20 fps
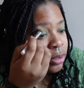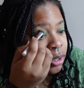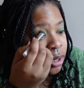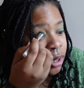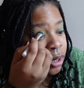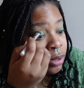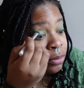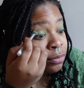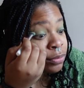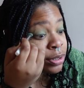
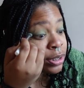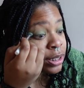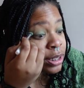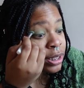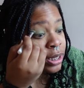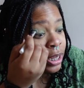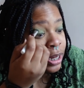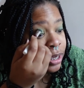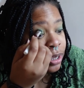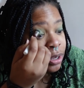are really
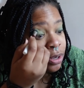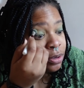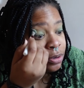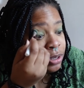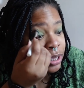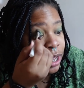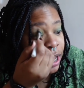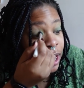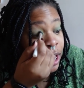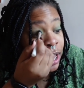like oh
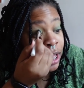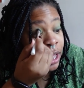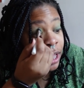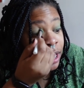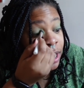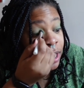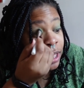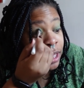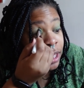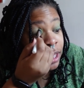
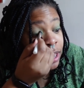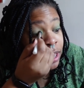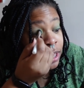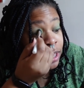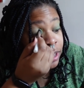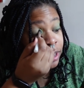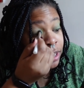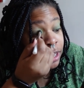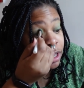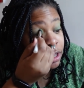yeah
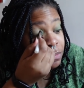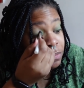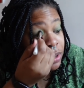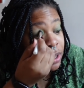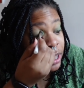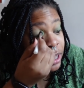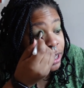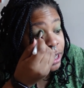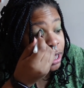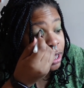come
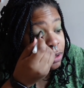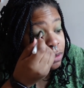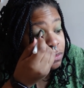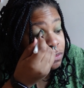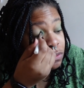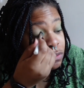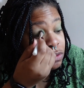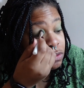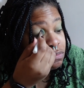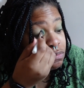hang
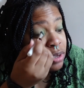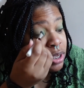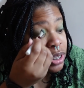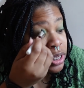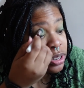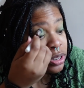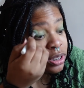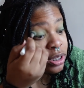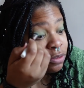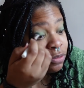out with me
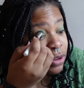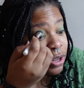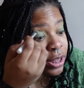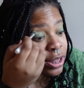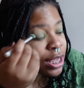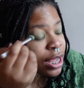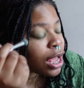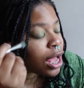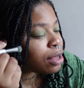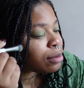and stuff like
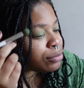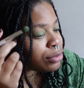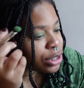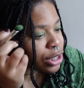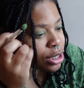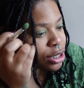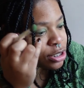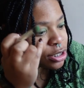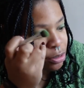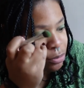that i'm
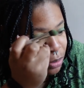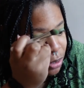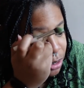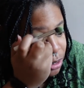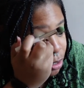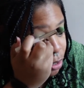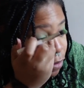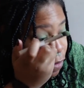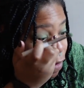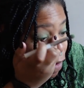changing
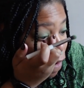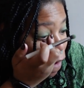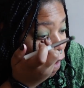myself